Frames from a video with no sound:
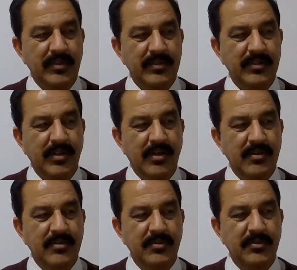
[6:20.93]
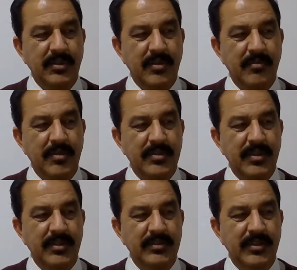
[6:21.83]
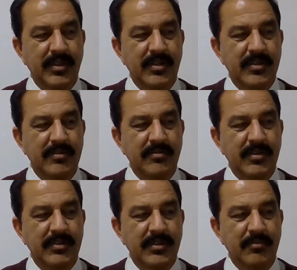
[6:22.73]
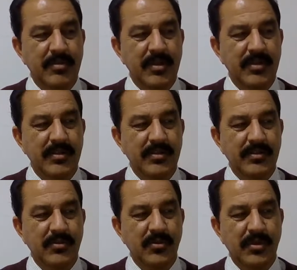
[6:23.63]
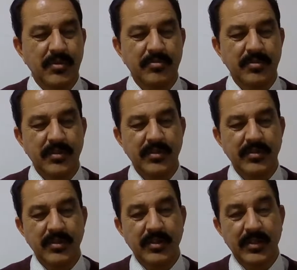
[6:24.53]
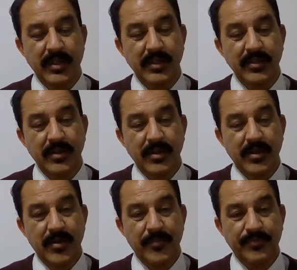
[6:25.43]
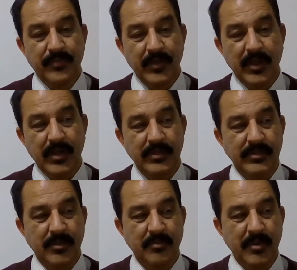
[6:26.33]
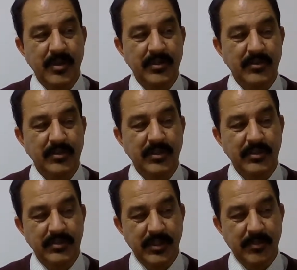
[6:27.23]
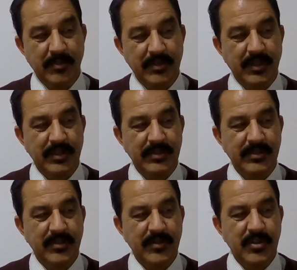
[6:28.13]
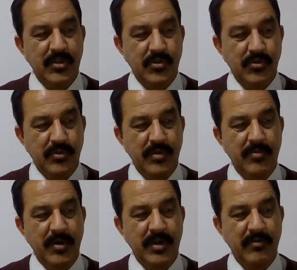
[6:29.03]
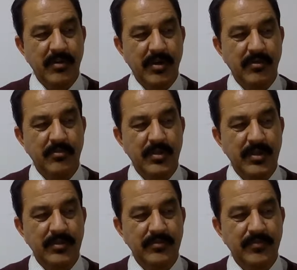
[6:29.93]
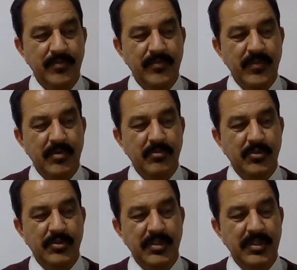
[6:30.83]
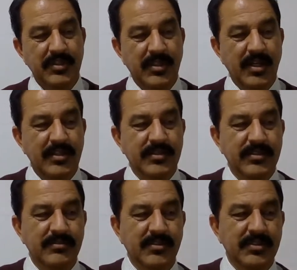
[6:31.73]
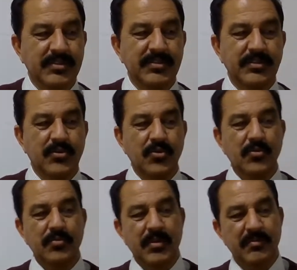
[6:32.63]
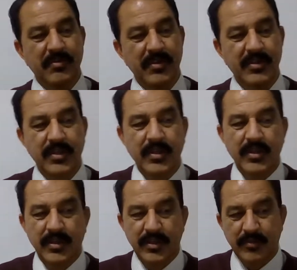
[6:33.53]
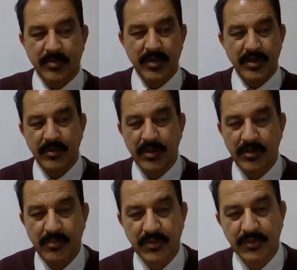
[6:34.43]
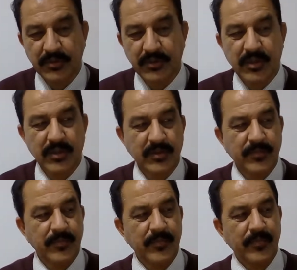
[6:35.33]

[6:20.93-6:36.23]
It is hard to the damage and the relatively simply to keep it clean as compared to the ceramic tiles. Sweep and vacuum porcelain tiles once two per week, depending upon the